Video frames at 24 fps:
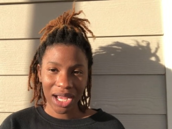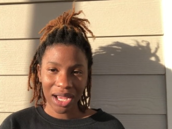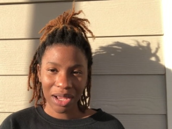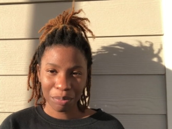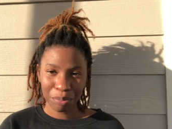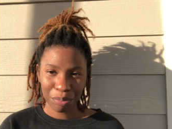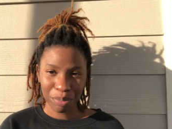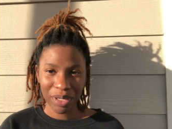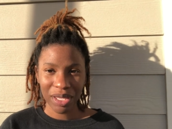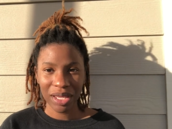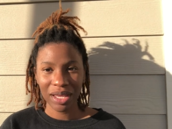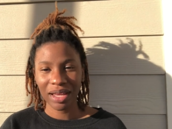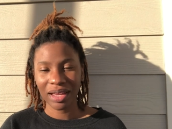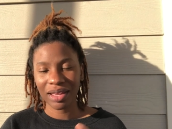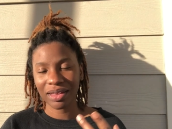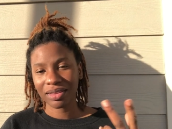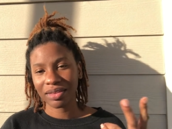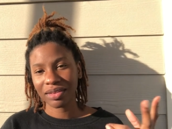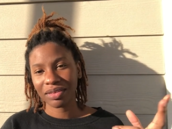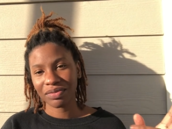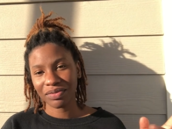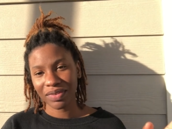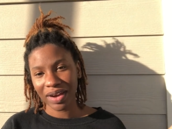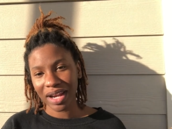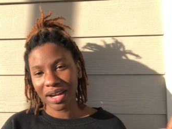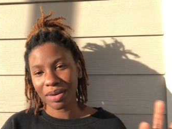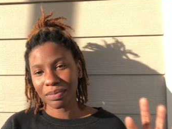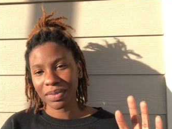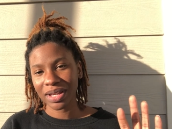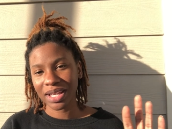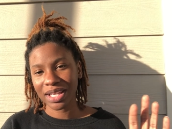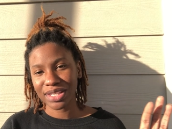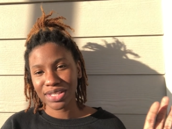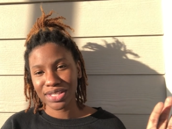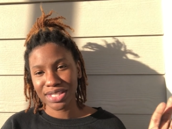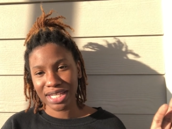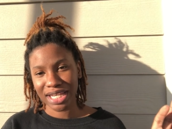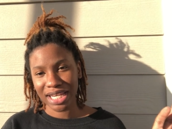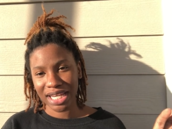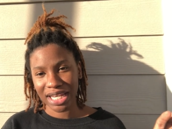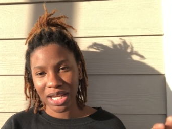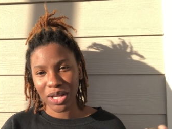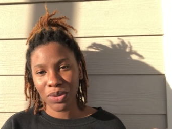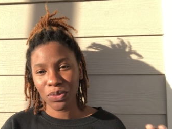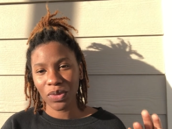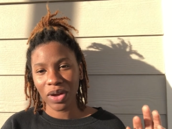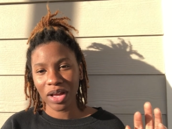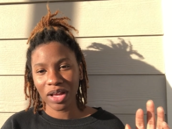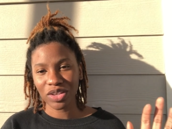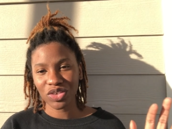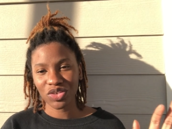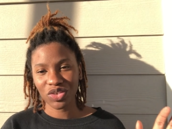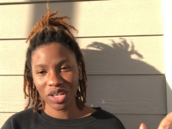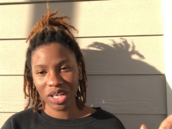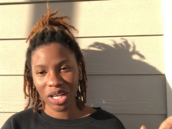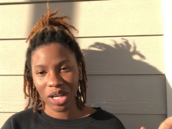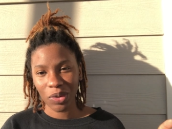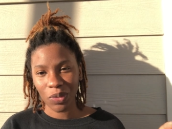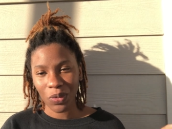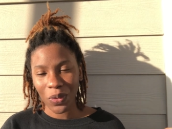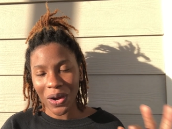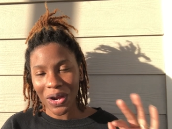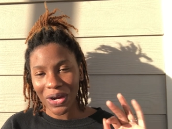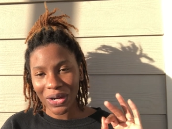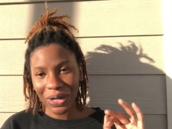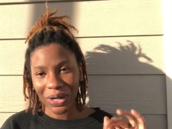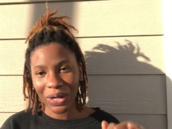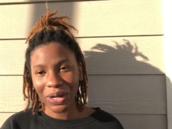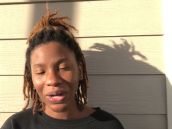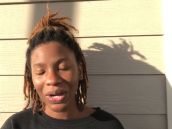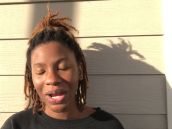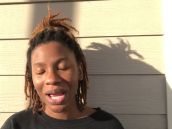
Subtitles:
being vitamins, eating well, drinking water,